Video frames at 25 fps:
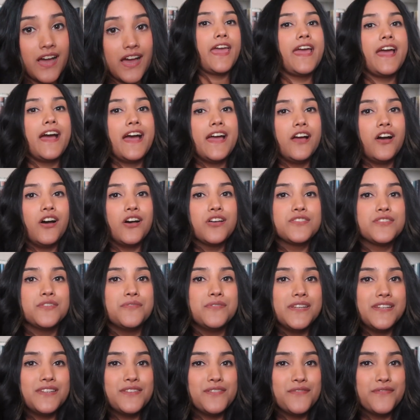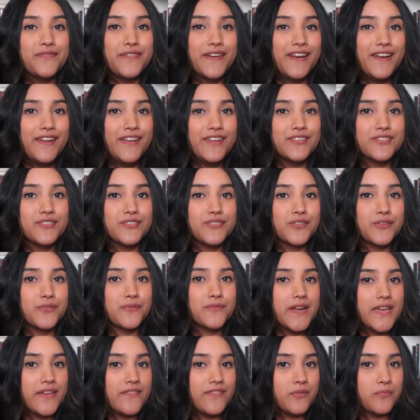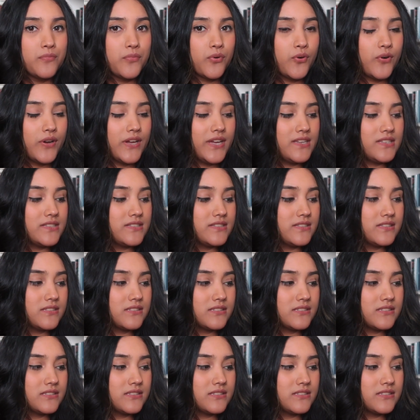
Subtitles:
Okay, I also need to finish The Raven Boys.